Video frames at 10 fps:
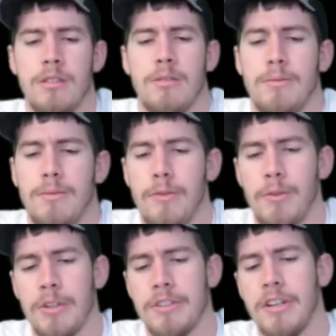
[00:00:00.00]

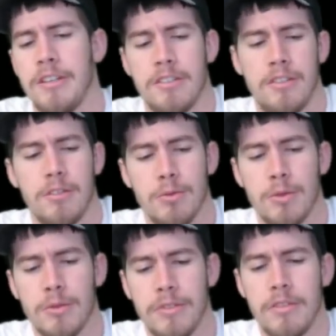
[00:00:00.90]
before I toss it to the
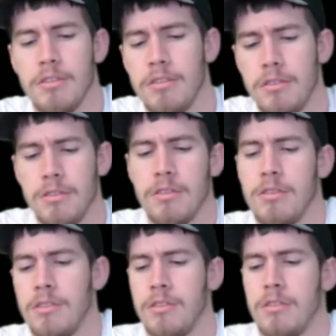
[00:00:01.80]
wolves,
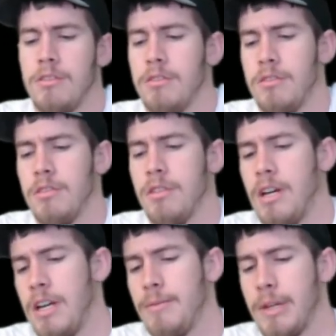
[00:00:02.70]

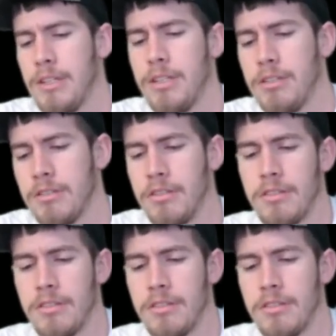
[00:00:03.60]
i.e. my dogs.